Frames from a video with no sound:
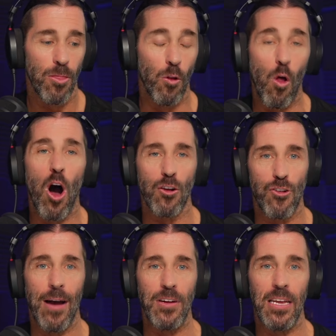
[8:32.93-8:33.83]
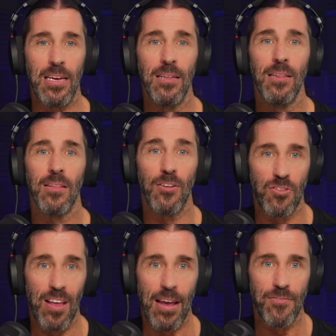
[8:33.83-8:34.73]
the longevity, the
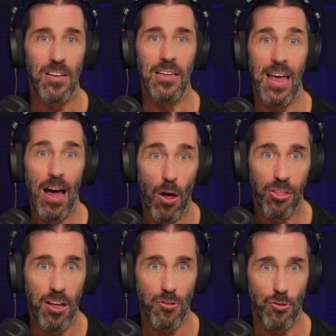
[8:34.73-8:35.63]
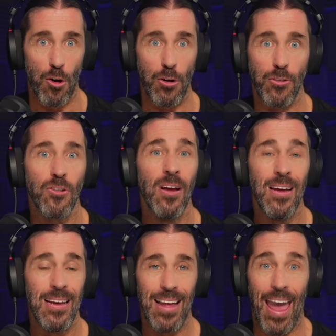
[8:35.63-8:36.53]
safety, the health concerns,
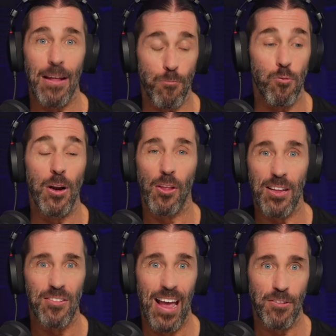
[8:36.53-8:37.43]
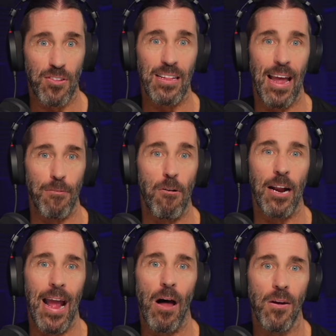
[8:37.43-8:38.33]
and really testing that
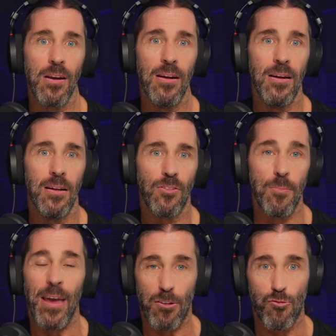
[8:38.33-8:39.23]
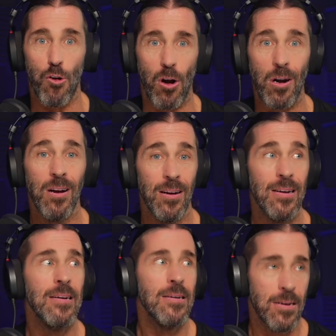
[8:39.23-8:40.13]
ring out to make sure,
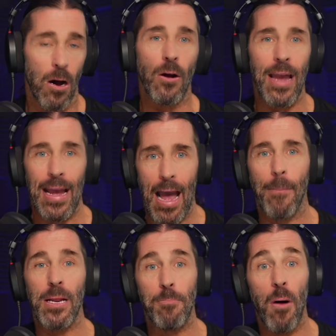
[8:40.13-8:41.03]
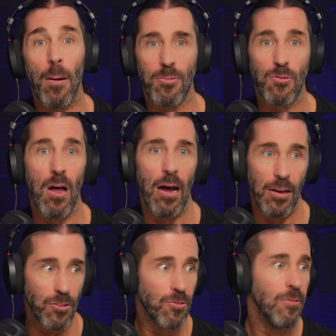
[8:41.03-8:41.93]
okay, how many bumps
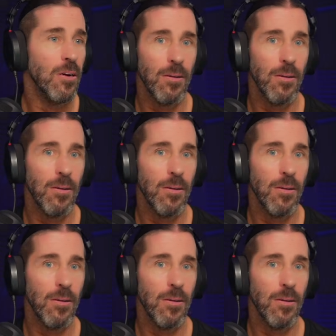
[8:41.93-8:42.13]
does